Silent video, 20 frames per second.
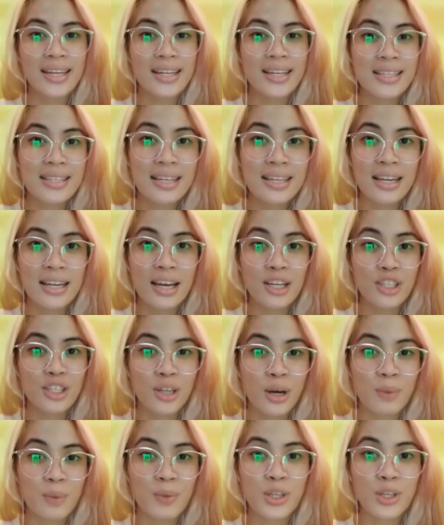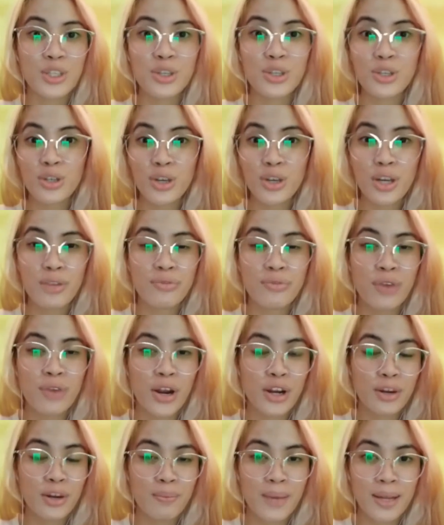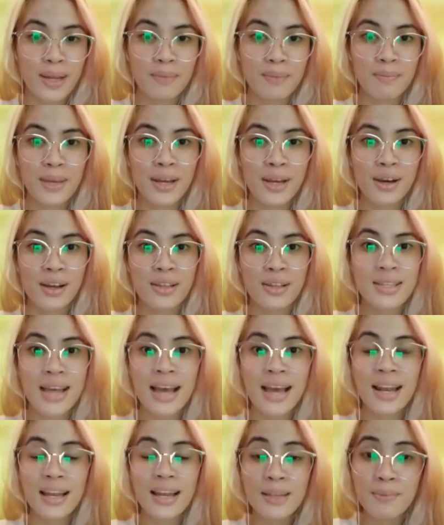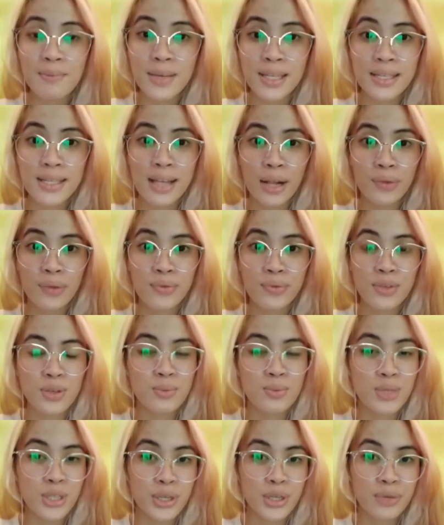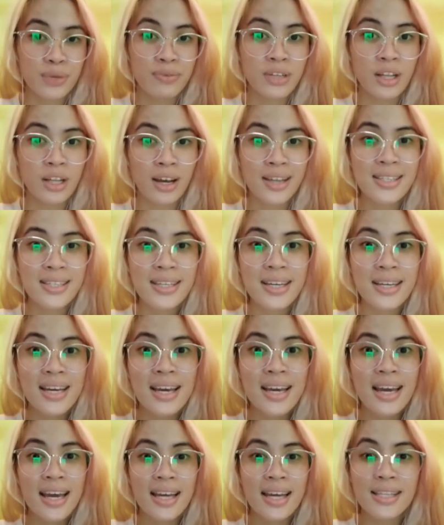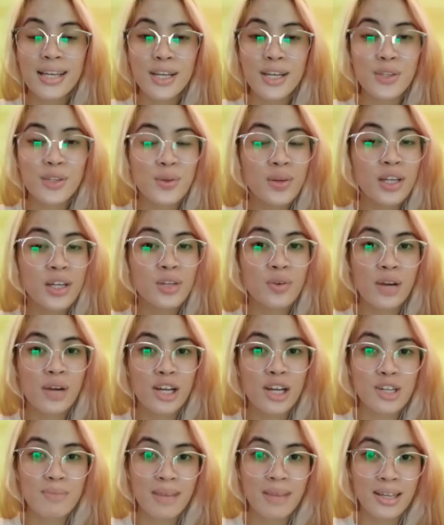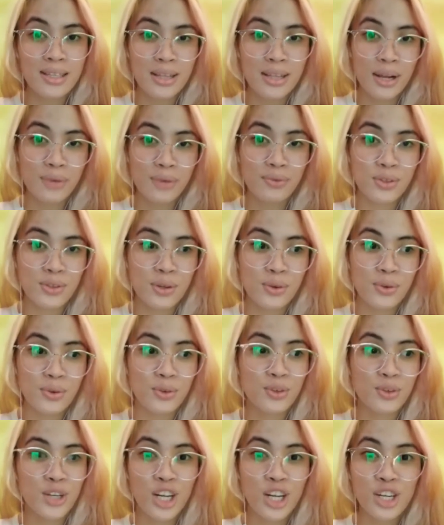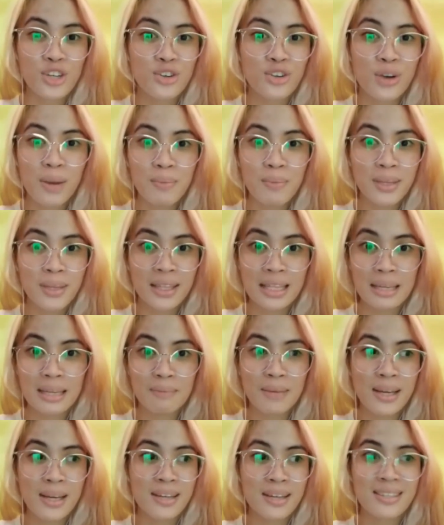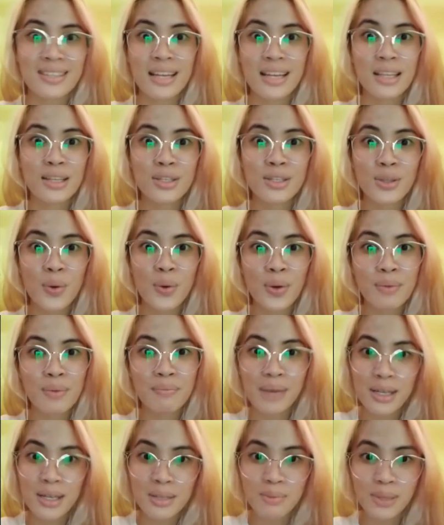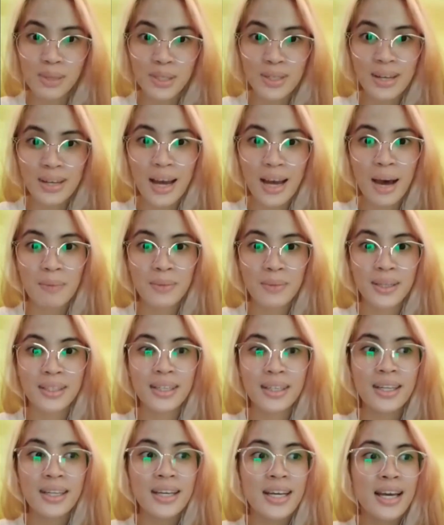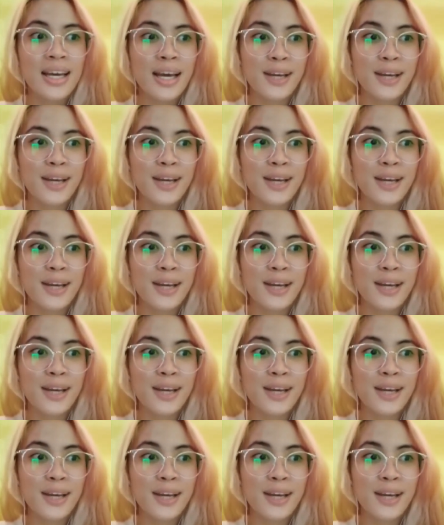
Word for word: I can easily adapt into new environment because I let myself to observe a lot and I do not rush myself to change rapidly because that is so impossible to happen.